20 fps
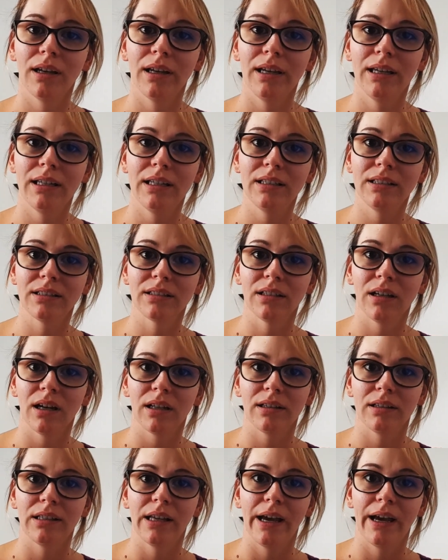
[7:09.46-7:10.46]
It is
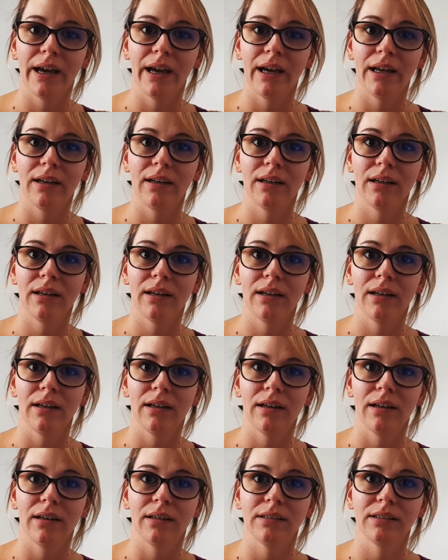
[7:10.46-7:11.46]
not that
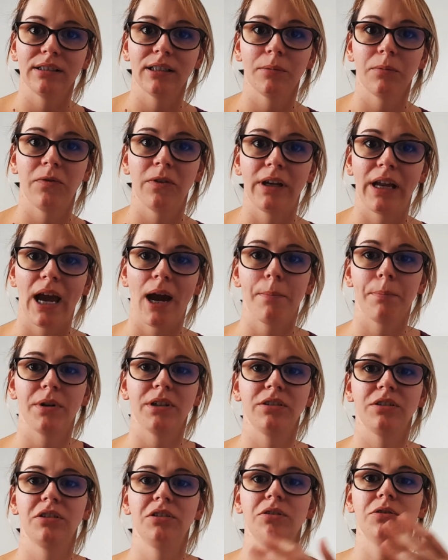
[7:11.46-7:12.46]
something
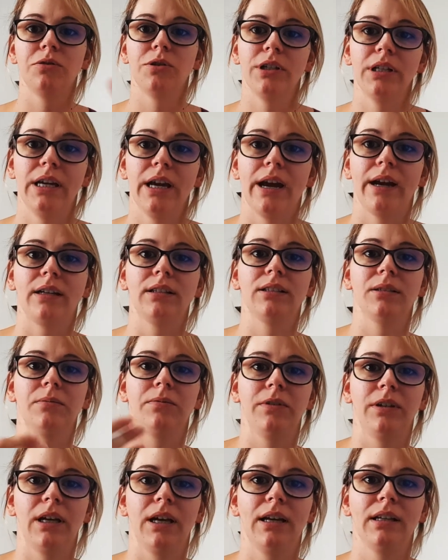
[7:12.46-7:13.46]
happens, you react.
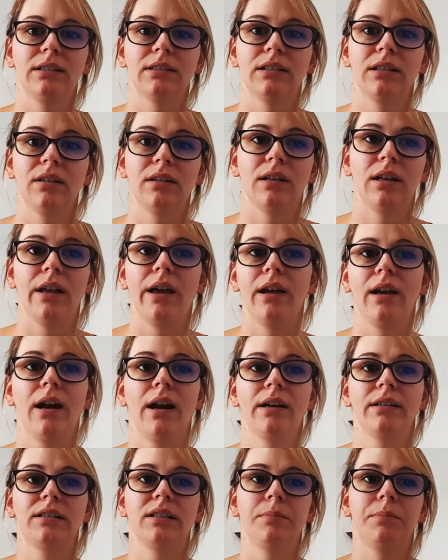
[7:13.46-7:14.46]
It's not like
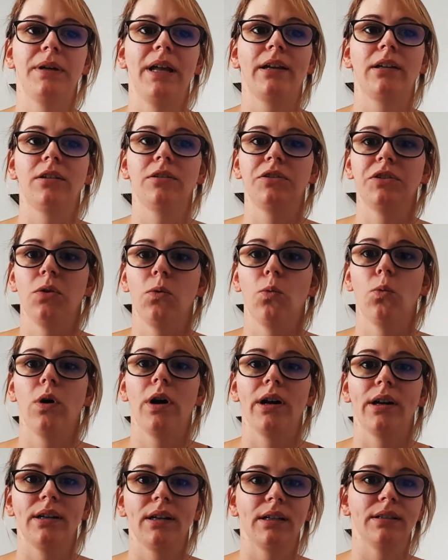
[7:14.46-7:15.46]
I say black, you say
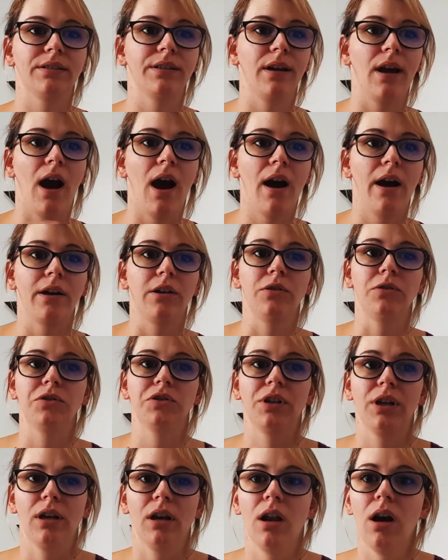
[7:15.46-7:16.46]
white, I say high, you
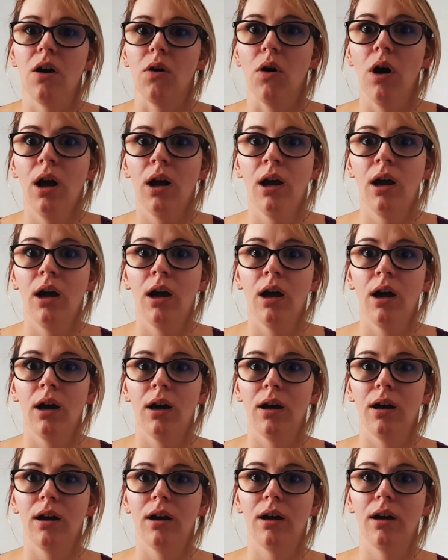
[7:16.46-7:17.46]
say low.
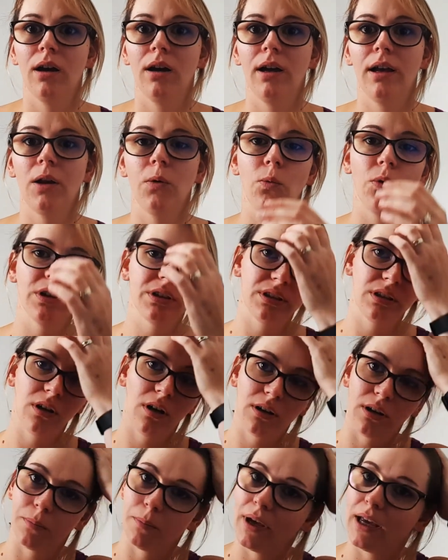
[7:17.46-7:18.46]
It wasn't
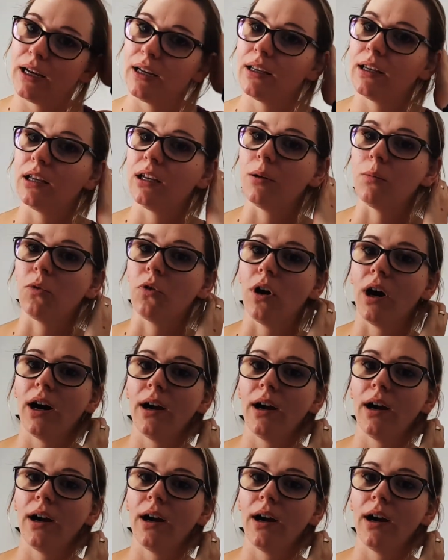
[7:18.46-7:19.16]
automatic anymore.